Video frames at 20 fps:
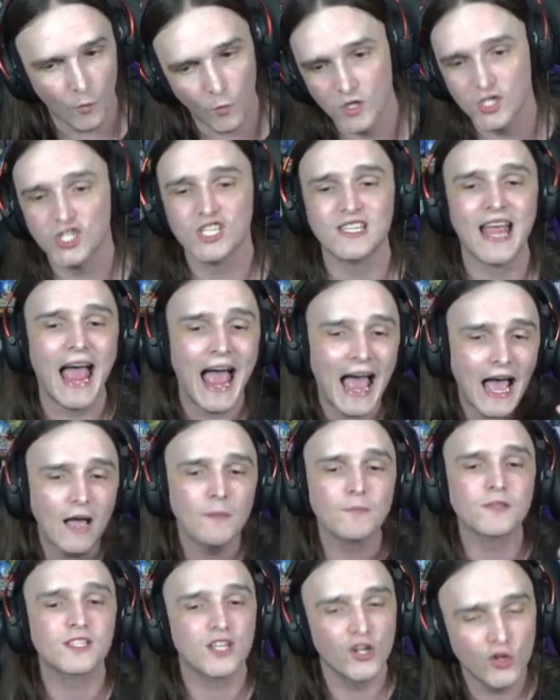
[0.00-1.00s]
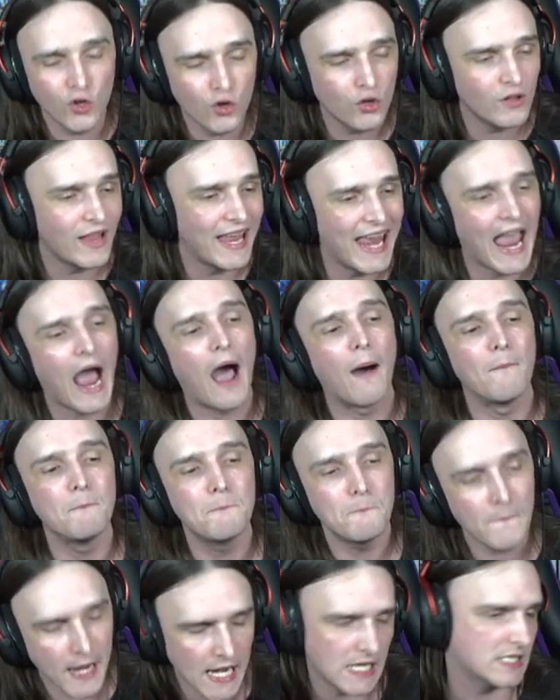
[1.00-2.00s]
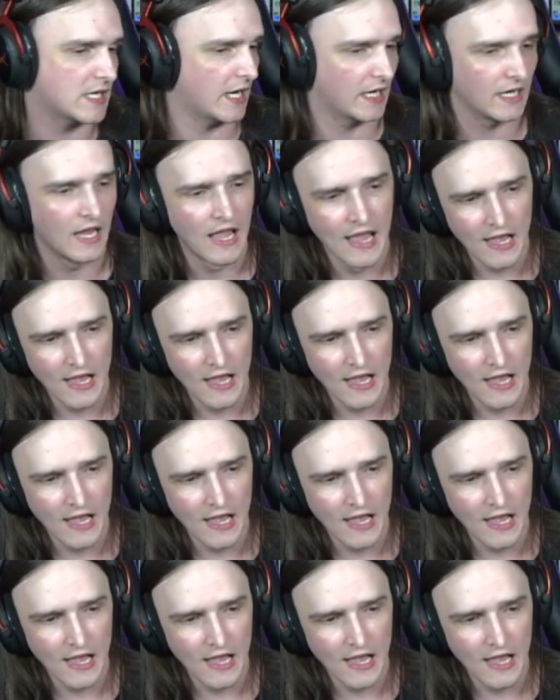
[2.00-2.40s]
which is absolutely amazing.